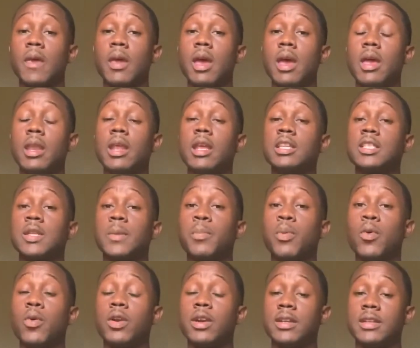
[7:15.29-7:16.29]
and its
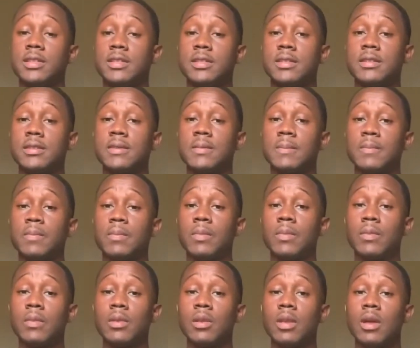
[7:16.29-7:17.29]
importance
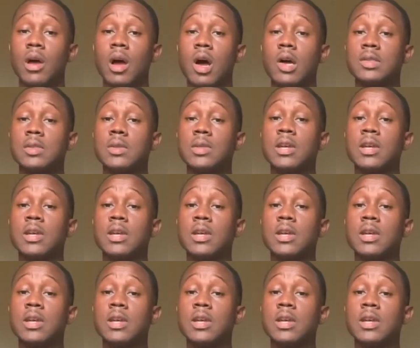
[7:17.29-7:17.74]
also